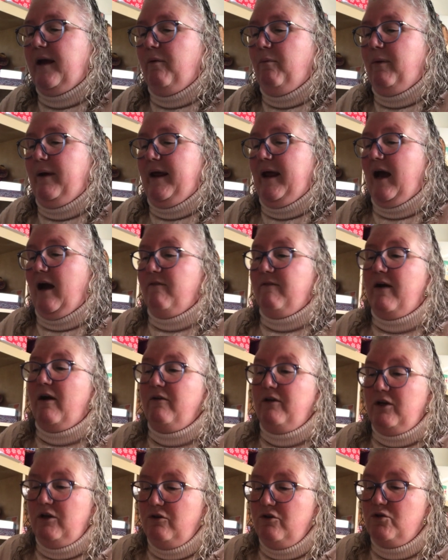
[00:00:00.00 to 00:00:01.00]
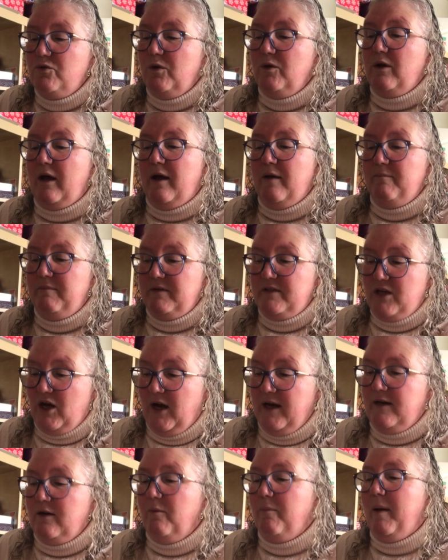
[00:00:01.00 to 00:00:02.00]
We have our usual
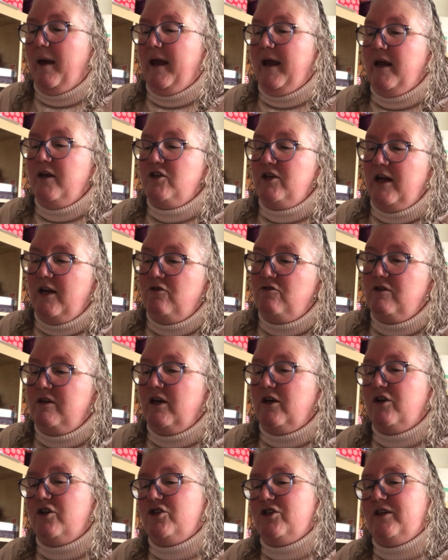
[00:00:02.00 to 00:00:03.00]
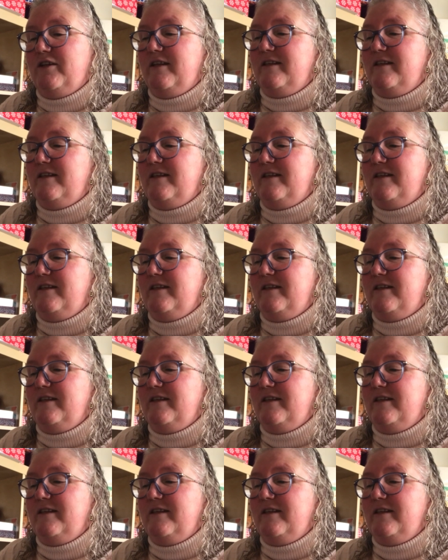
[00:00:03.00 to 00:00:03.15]
title page, introduction.